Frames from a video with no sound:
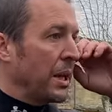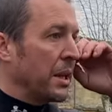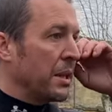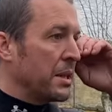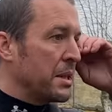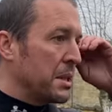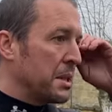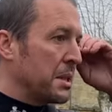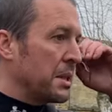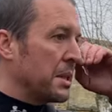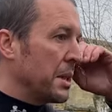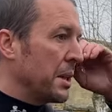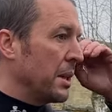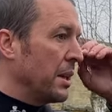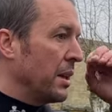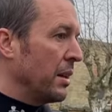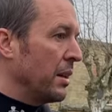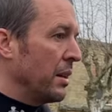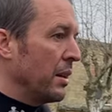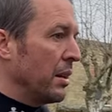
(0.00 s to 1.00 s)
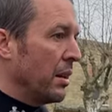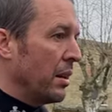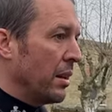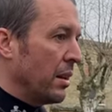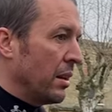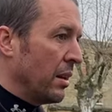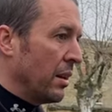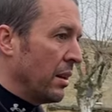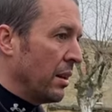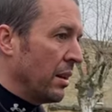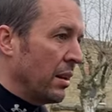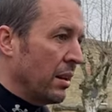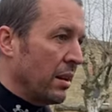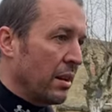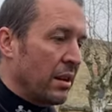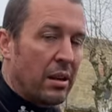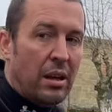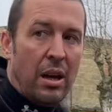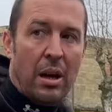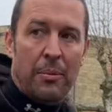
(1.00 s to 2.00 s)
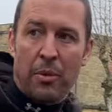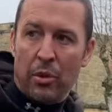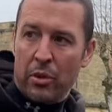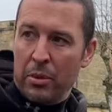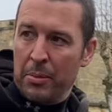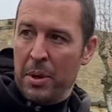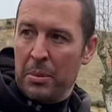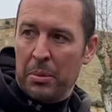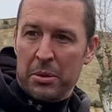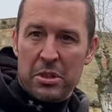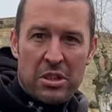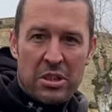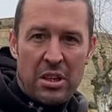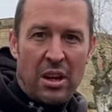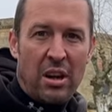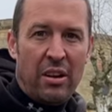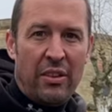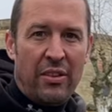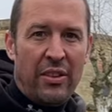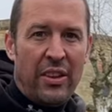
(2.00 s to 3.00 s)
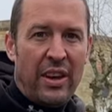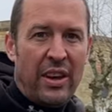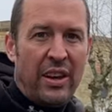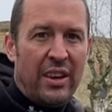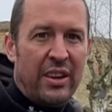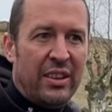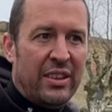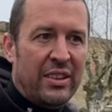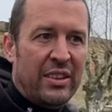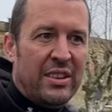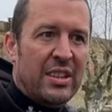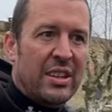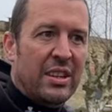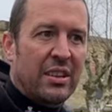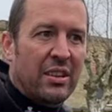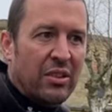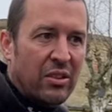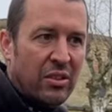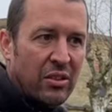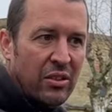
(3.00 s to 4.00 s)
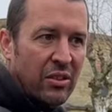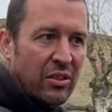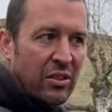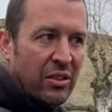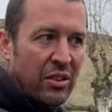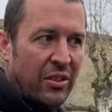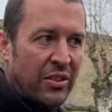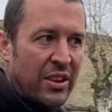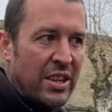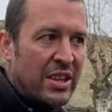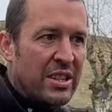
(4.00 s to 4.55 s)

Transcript: because I'm not going to be able to start on that until all yeah.